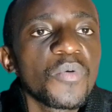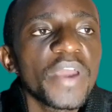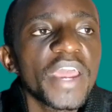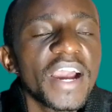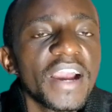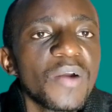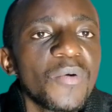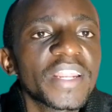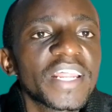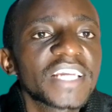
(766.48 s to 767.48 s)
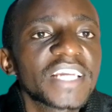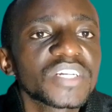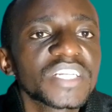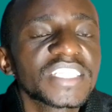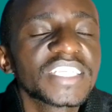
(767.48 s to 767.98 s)
where one
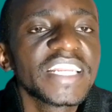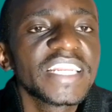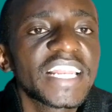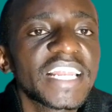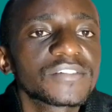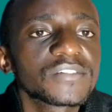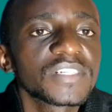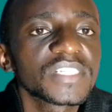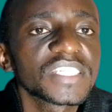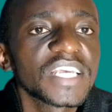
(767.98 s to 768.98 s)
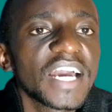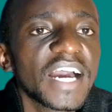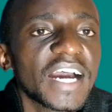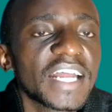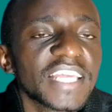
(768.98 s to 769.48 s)
electrode is gaining electrons
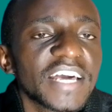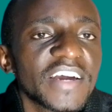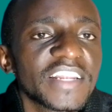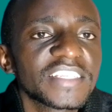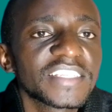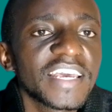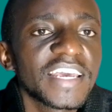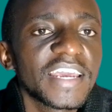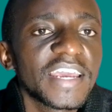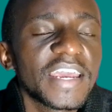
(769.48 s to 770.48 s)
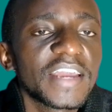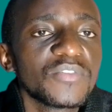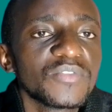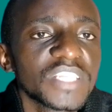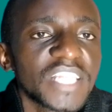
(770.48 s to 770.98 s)
and the other one is
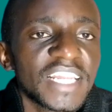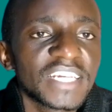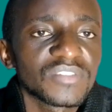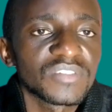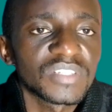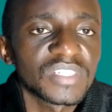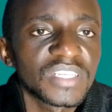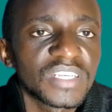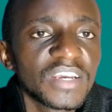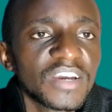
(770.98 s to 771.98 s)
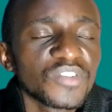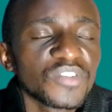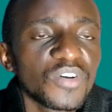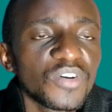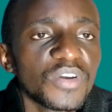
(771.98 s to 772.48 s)
losing electrons.
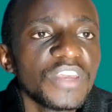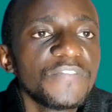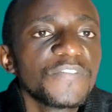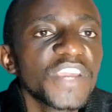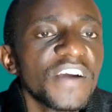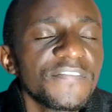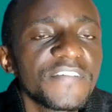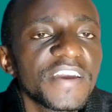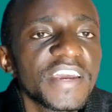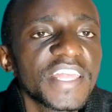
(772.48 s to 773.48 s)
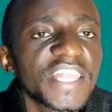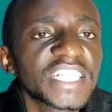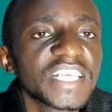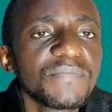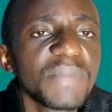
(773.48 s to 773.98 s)
So if we have the
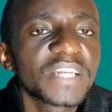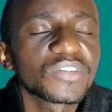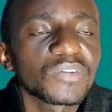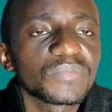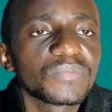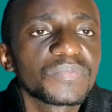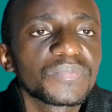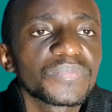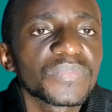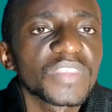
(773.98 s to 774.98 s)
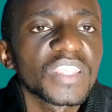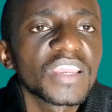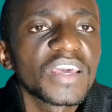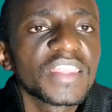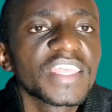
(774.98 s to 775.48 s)
same metal,
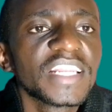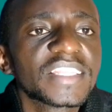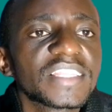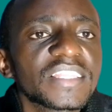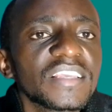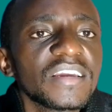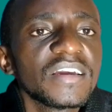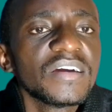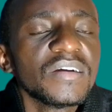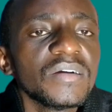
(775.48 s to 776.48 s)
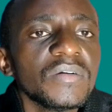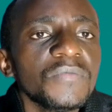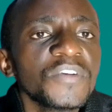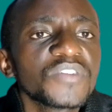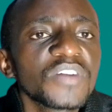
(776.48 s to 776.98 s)

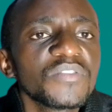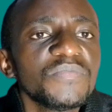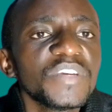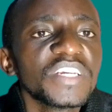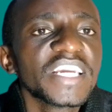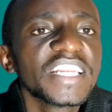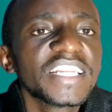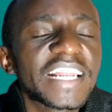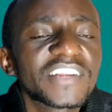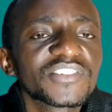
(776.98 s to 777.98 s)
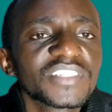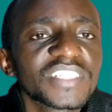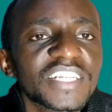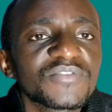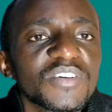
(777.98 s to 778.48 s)
then which one will be gaining
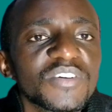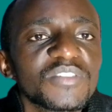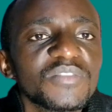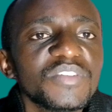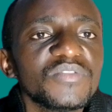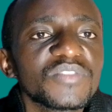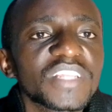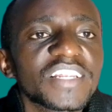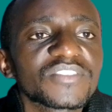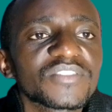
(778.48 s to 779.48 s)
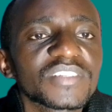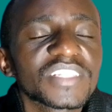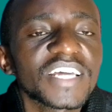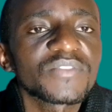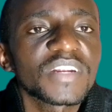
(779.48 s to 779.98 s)
electrons and which one will be losing
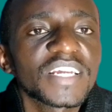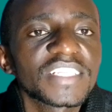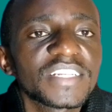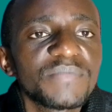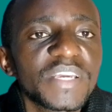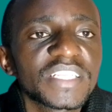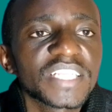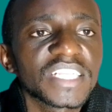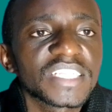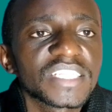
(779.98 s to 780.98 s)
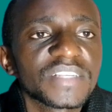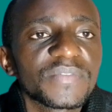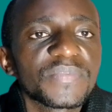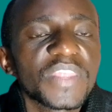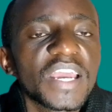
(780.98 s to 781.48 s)
electrons? That one doesn't make sense.
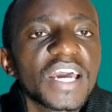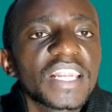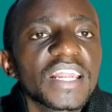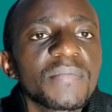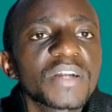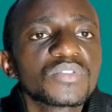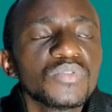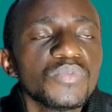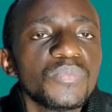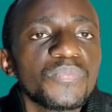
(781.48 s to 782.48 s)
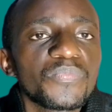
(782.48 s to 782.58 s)
Number two,